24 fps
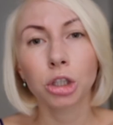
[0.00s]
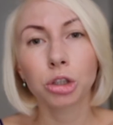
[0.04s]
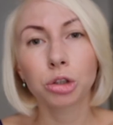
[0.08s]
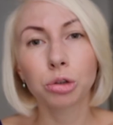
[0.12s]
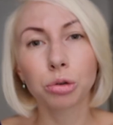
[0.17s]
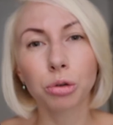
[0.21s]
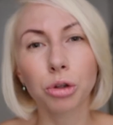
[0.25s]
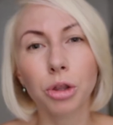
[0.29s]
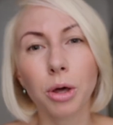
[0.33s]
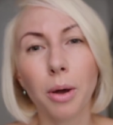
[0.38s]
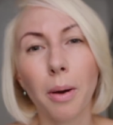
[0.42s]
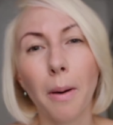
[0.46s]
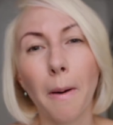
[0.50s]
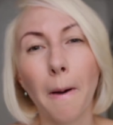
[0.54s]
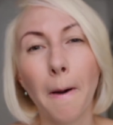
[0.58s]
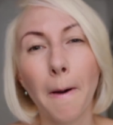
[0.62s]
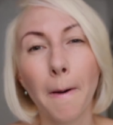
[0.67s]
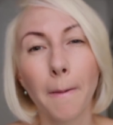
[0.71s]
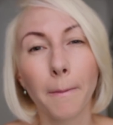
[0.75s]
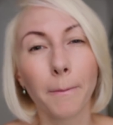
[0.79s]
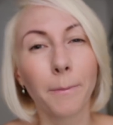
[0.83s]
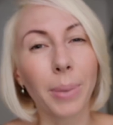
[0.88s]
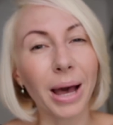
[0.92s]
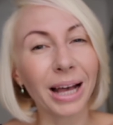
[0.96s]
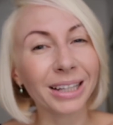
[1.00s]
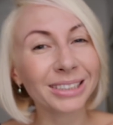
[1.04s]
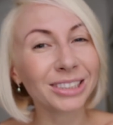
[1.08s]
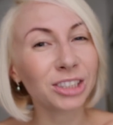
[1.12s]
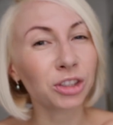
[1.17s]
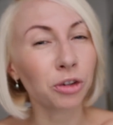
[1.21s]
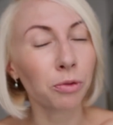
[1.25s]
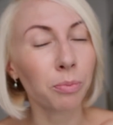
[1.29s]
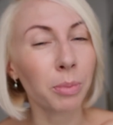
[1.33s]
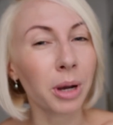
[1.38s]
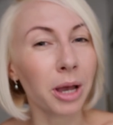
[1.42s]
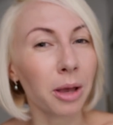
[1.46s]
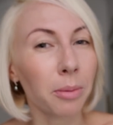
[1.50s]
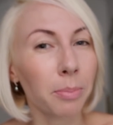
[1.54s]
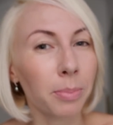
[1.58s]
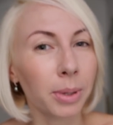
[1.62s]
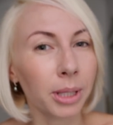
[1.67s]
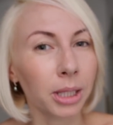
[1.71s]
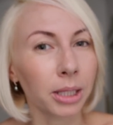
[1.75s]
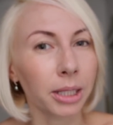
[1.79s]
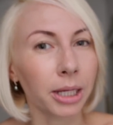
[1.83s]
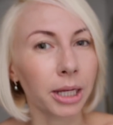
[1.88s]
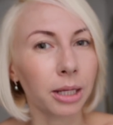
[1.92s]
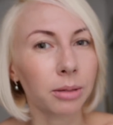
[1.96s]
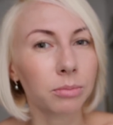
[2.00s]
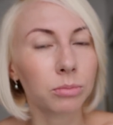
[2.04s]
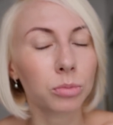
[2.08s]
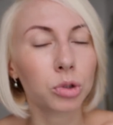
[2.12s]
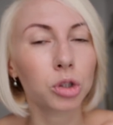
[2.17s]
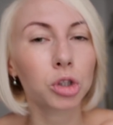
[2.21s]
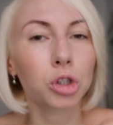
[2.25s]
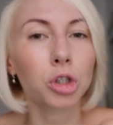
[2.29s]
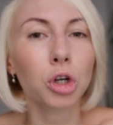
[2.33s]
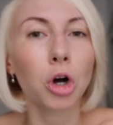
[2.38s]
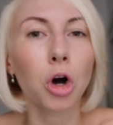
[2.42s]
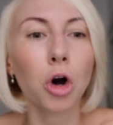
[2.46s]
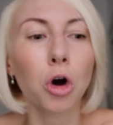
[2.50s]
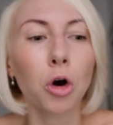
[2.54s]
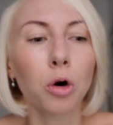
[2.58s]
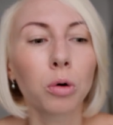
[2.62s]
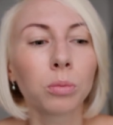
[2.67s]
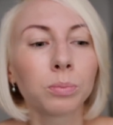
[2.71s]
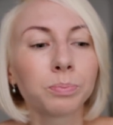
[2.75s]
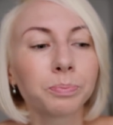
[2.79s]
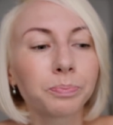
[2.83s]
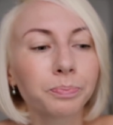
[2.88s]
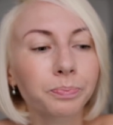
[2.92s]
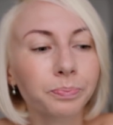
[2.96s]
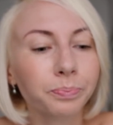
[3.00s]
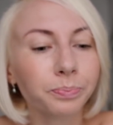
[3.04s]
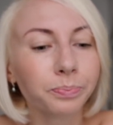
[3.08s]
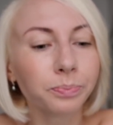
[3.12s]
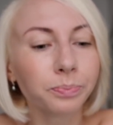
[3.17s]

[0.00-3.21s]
to the best of my ability. So,